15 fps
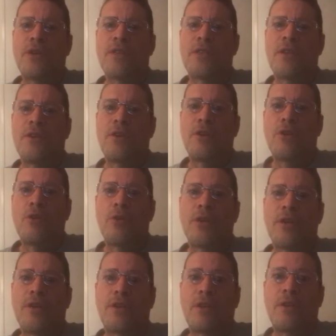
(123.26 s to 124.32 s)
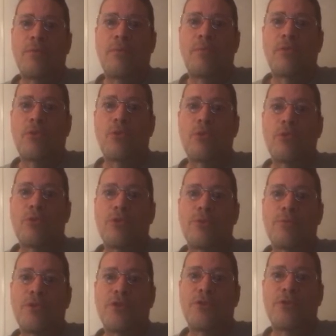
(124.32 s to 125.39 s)
you guys didn't know that the third
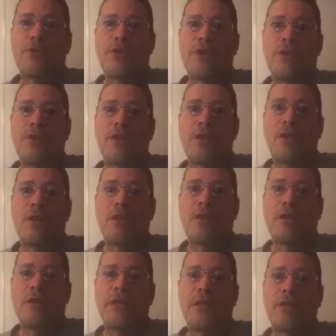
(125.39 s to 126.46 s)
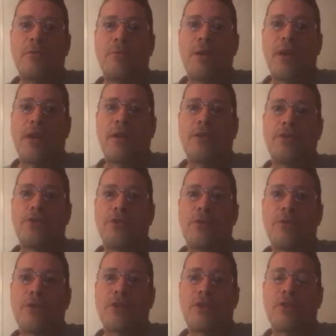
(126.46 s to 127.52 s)
worst pitcher in the league to bet on this
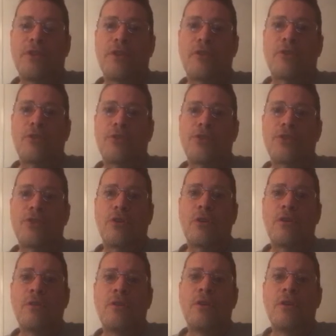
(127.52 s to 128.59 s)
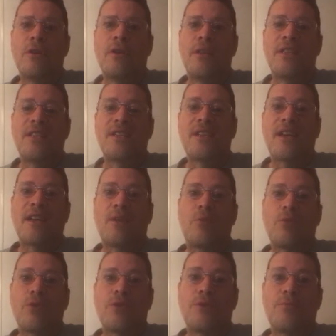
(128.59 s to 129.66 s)
year is Clayton Kershaw. The
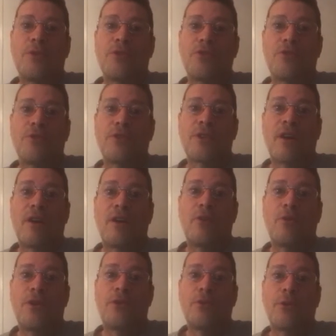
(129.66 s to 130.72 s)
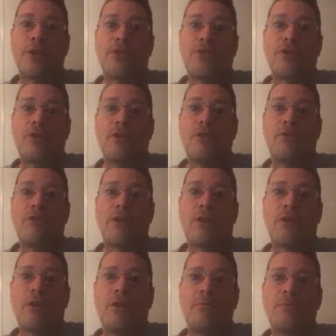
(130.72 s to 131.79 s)
second worst pitcher is Kyle Hendricks of the
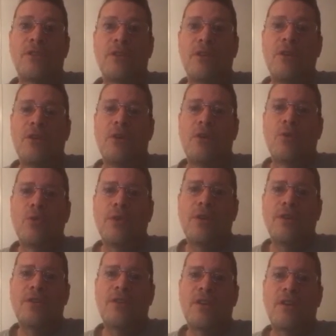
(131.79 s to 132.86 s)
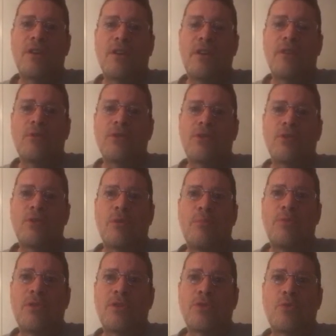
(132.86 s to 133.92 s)
Cubs. We're going to take Arizona
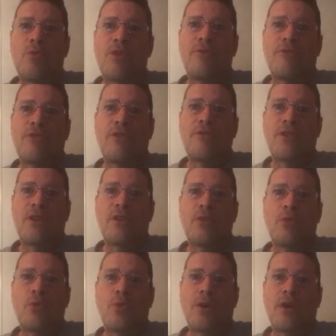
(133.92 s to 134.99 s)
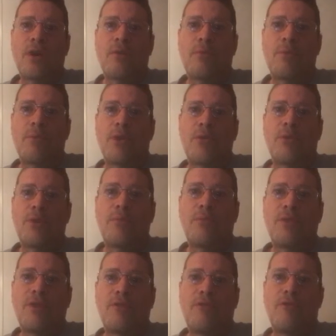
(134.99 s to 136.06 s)
plus 150, your complimentary
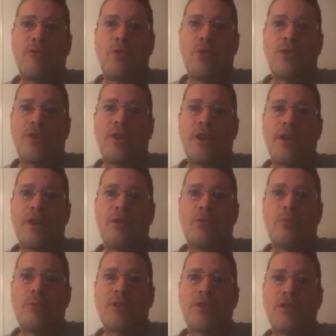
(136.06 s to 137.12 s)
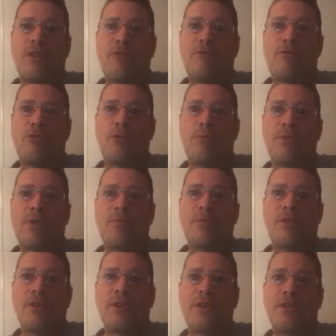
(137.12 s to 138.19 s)
play for today. Don't miss out four big
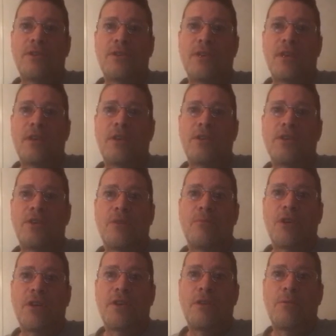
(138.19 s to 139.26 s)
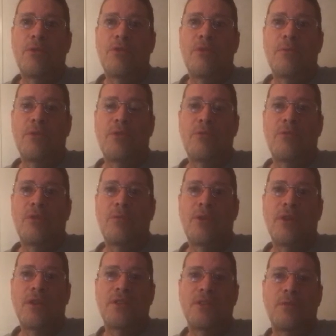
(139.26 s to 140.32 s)
plays on the Gemline,
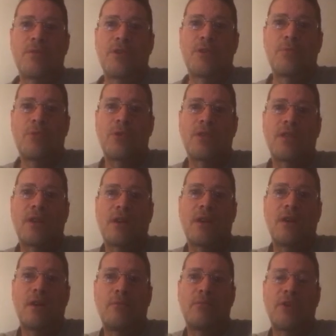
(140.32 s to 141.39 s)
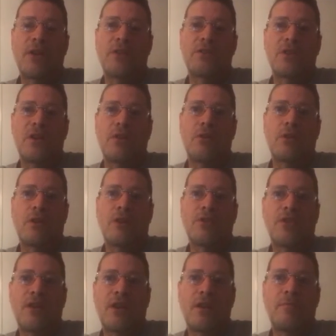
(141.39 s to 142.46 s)
www.gemlinesports.com. Thanks and good luck
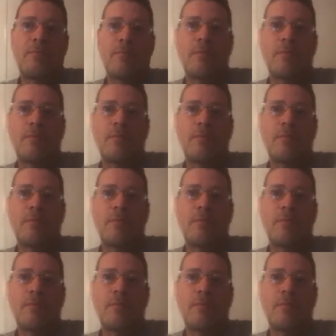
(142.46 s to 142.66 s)
today.